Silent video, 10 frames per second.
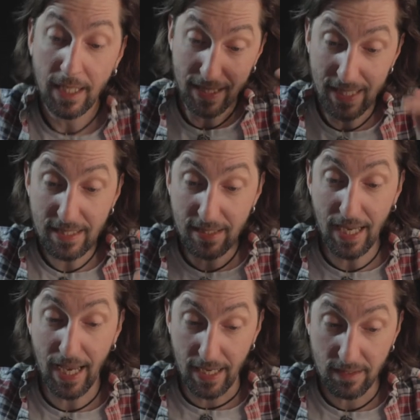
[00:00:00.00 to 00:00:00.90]
This
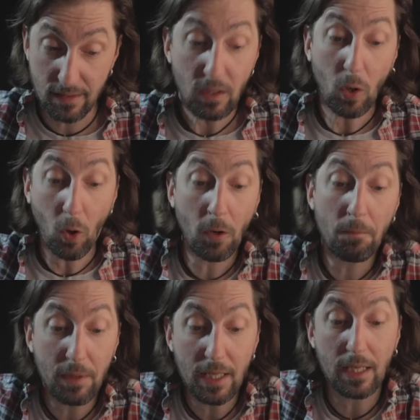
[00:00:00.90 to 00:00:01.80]
gas, on
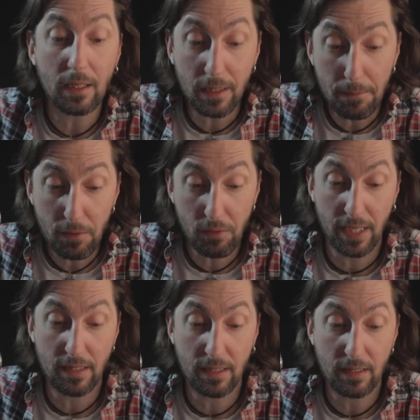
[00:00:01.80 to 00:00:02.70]
being
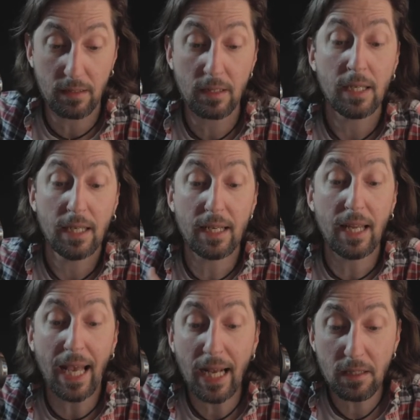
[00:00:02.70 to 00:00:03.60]
liberated and
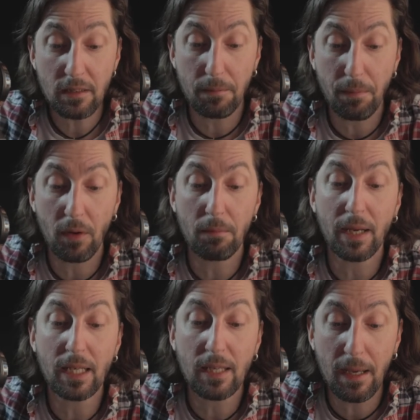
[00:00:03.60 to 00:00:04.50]
acted upon
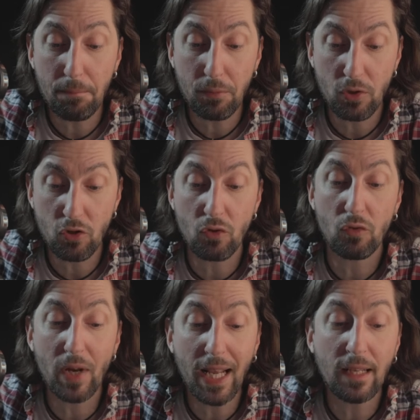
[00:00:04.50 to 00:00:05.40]
by temperature
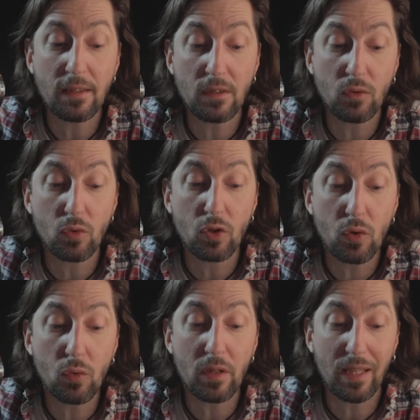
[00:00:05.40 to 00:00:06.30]
raised to
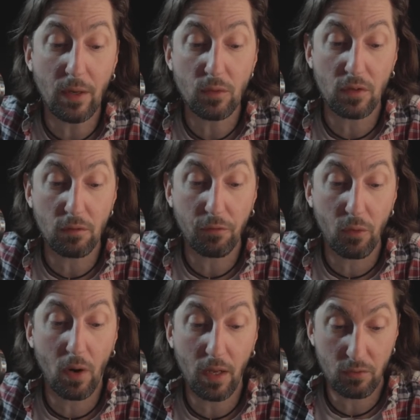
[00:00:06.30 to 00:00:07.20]

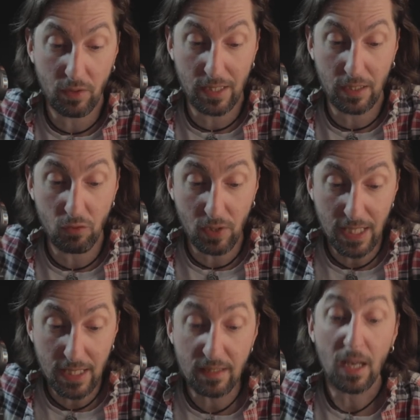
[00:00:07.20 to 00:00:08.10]
2,400
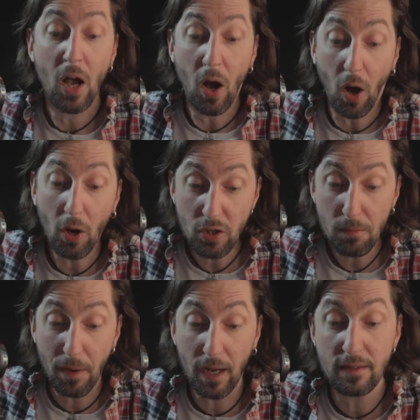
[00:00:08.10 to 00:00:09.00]
degrees,
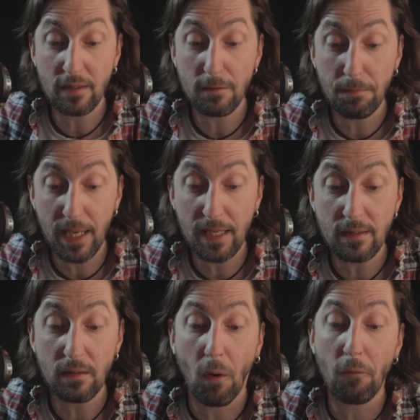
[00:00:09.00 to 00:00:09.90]
occupies a
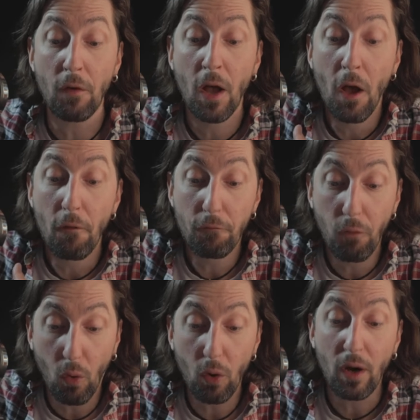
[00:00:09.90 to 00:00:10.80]
space of
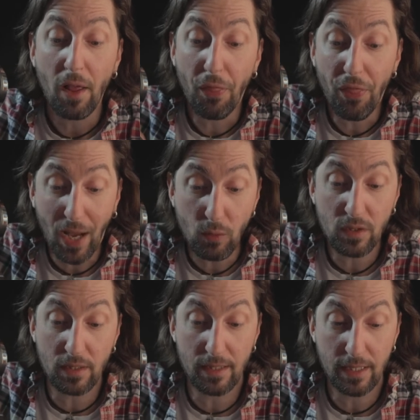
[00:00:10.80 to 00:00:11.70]

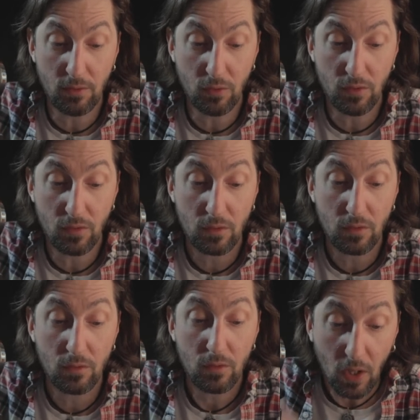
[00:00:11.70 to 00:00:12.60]
4,000 liters.
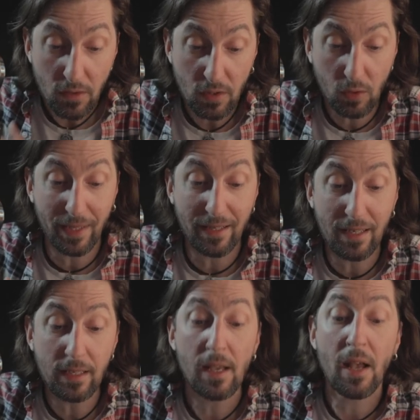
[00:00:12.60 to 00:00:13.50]

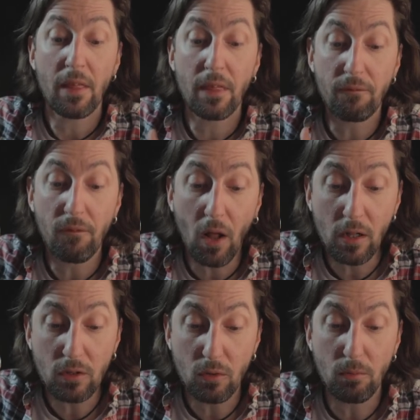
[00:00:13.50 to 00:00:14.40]
Consequently, the
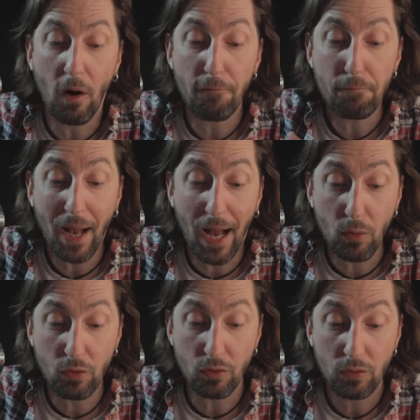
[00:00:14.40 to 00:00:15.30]
volume of
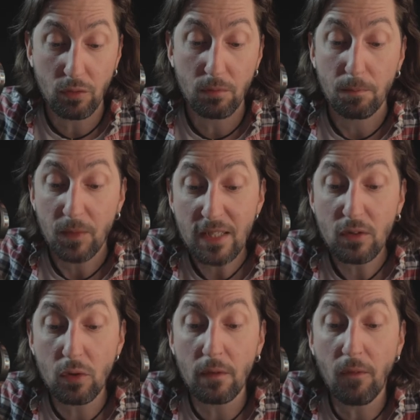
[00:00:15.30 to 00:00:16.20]
powder is
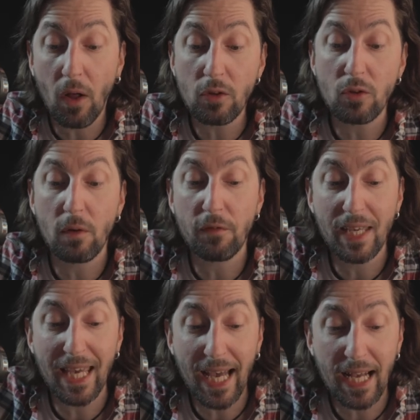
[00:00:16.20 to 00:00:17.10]
to the volume of
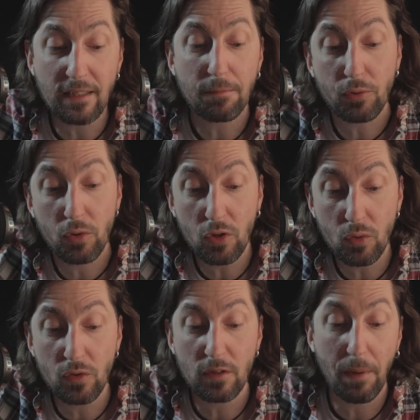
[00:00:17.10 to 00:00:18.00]
gas
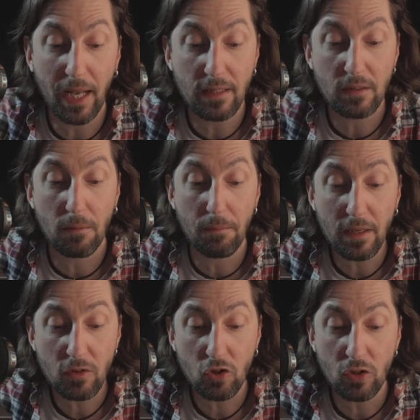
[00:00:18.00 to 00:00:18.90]
produced by its
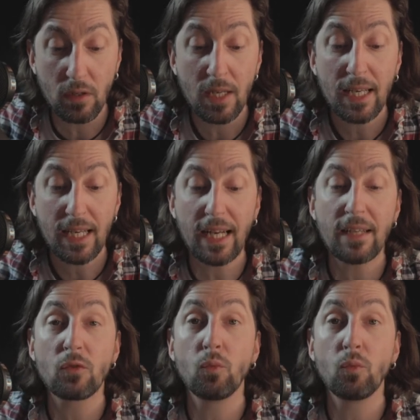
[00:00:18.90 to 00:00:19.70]
combustion as